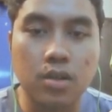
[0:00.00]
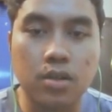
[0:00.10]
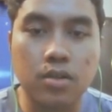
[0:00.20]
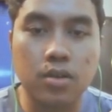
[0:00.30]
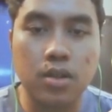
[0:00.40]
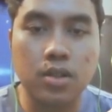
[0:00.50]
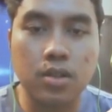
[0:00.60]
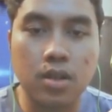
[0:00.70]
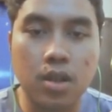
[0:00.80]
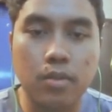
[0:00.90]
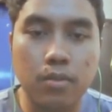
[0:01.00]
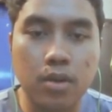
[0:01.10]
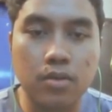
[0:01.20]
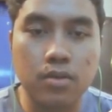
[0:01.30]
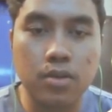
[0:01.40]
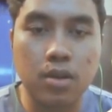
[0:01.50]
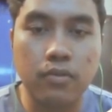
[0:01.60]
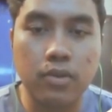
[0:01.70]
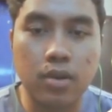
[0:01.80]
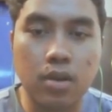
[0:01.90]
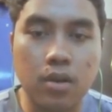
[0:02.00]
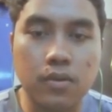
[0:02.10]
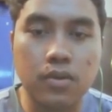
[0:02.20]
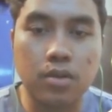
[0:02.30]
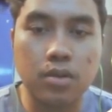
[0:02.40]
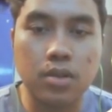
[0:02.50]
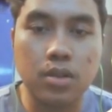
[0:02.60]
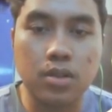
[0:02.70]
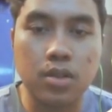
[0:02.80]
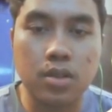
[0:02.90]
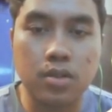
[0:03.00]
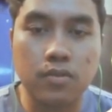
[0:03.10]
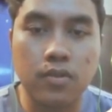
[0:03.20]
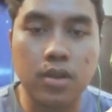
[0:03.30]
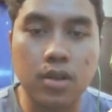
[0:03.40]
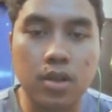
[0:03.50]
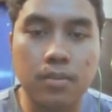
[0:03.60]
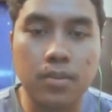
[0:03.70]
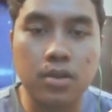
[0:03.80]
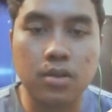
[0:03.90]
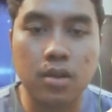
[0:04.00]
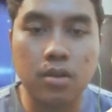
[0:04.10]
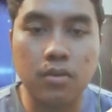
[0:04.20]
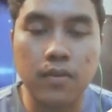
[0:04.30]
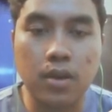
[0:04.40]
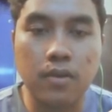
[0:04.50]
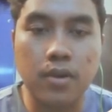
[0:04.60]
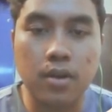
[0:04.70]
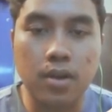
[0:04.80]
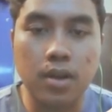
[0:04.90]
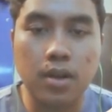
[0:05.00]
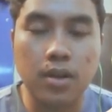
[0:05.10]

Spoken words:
This connection can be made using a variety of technologies such as wire, cables, radio waves, and infrared light.